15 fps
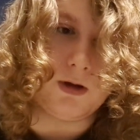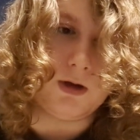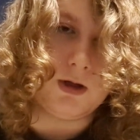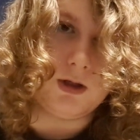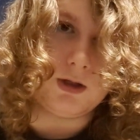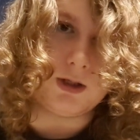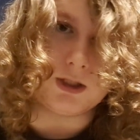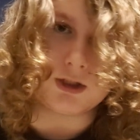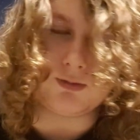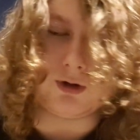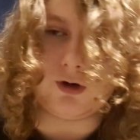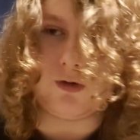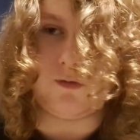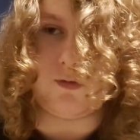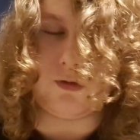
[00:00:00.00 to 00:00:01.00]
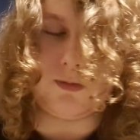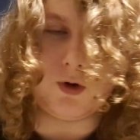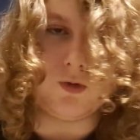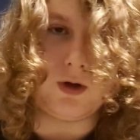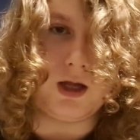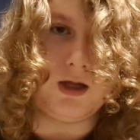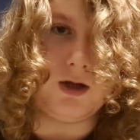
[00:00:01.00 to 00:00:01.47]
This went on for about
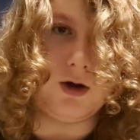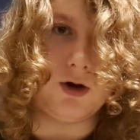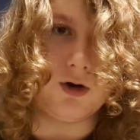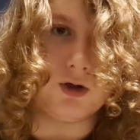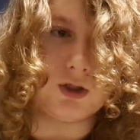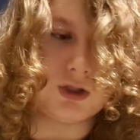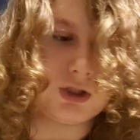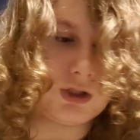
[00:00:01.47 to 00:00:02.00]
8 years,